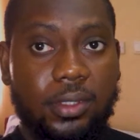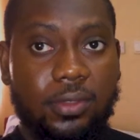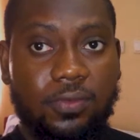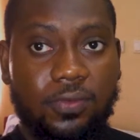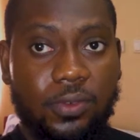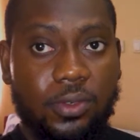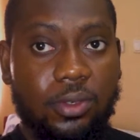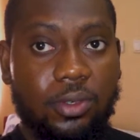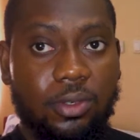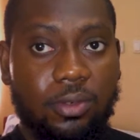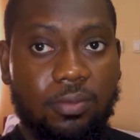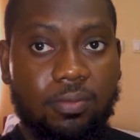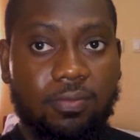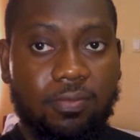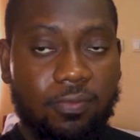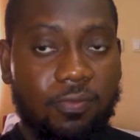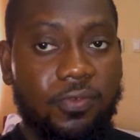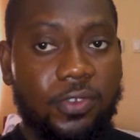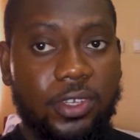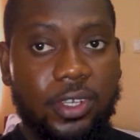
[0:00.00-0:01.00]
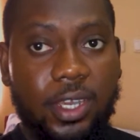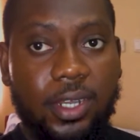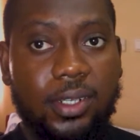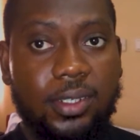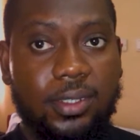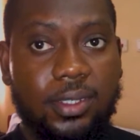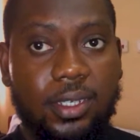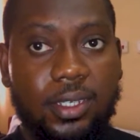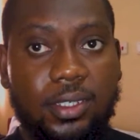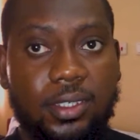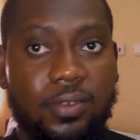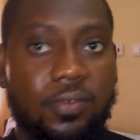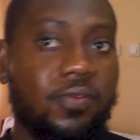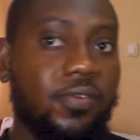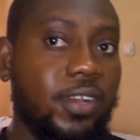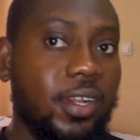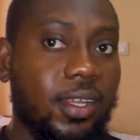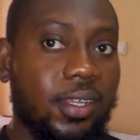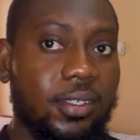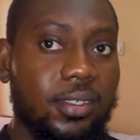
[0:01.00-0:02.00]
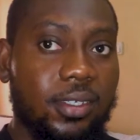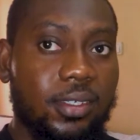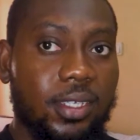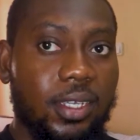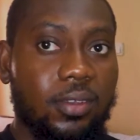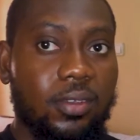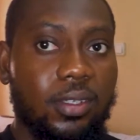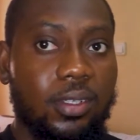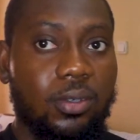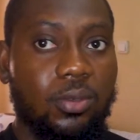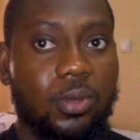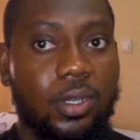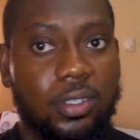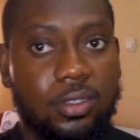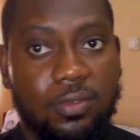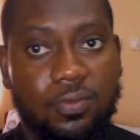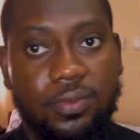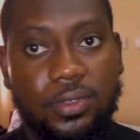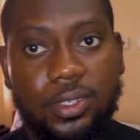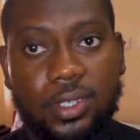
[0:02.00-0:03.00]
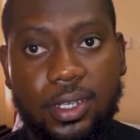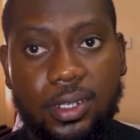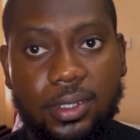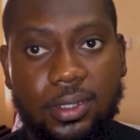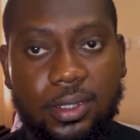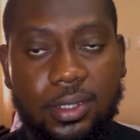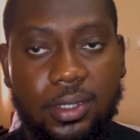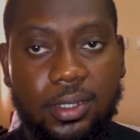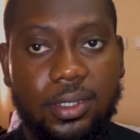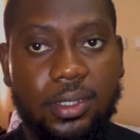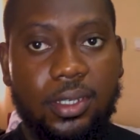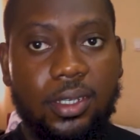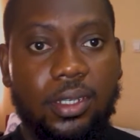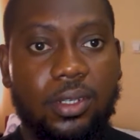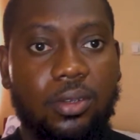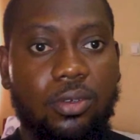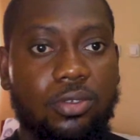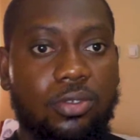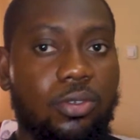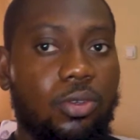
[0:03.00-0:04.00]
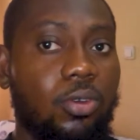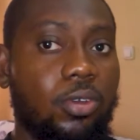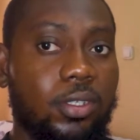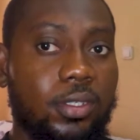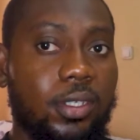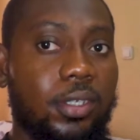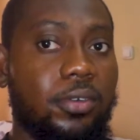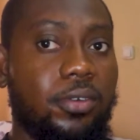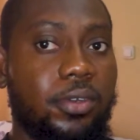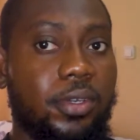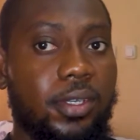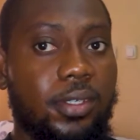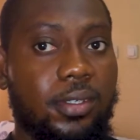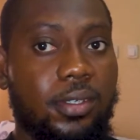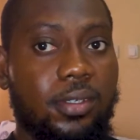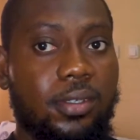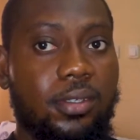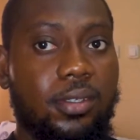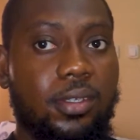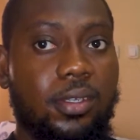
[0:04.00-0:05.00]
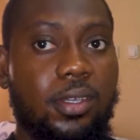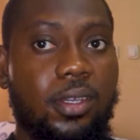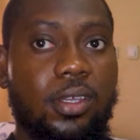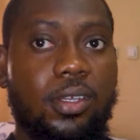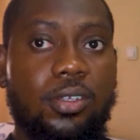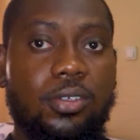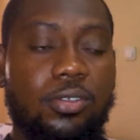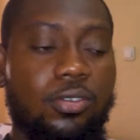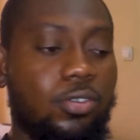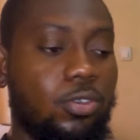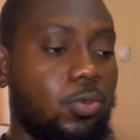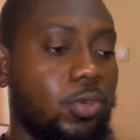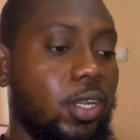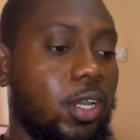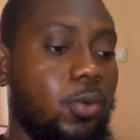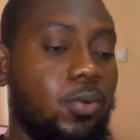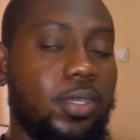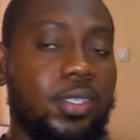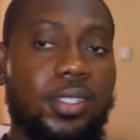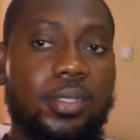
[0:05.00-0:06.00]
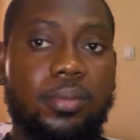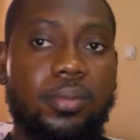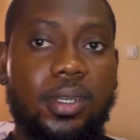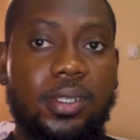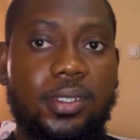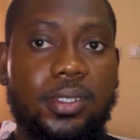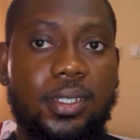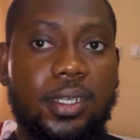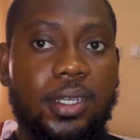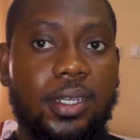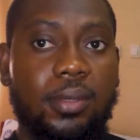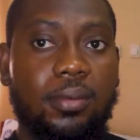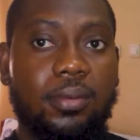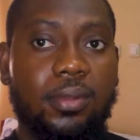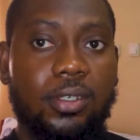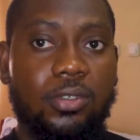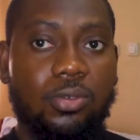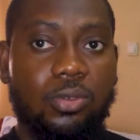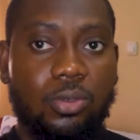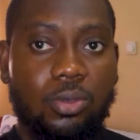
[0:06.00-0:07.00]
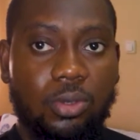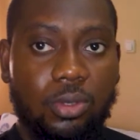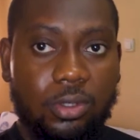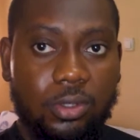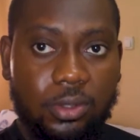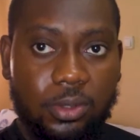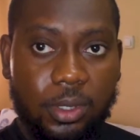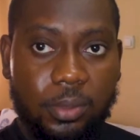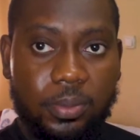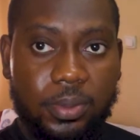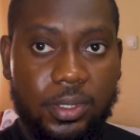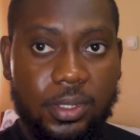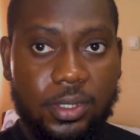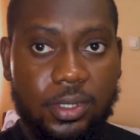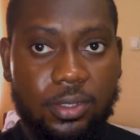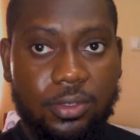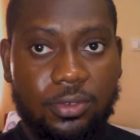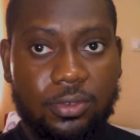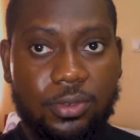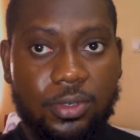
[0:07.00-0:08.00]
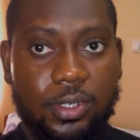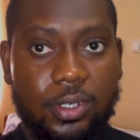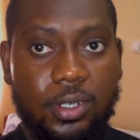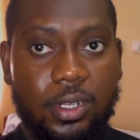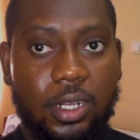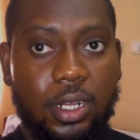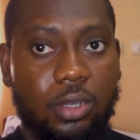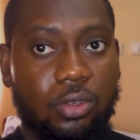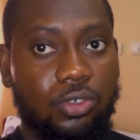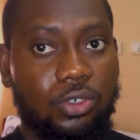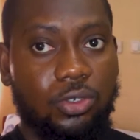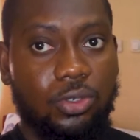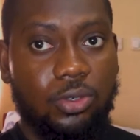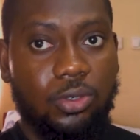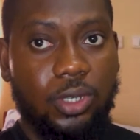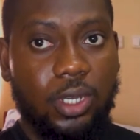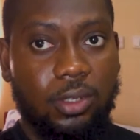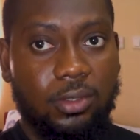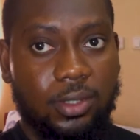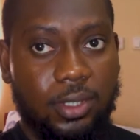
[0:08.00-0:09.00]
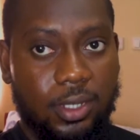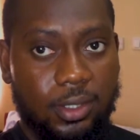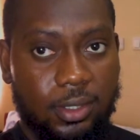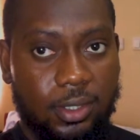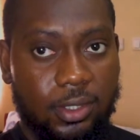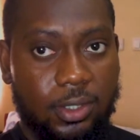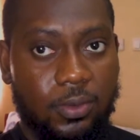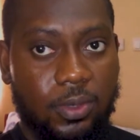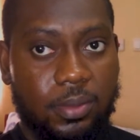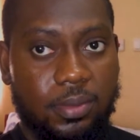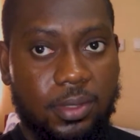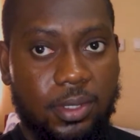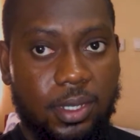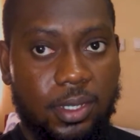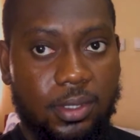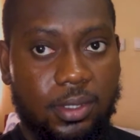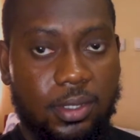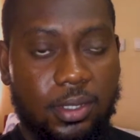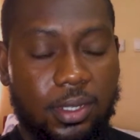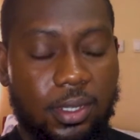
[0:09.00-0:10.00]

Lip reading: for video editors and freelancers out there who are into video editing and also content creators. So without wasting much time, let's go on to our PC screen and I'll show you how to access the website.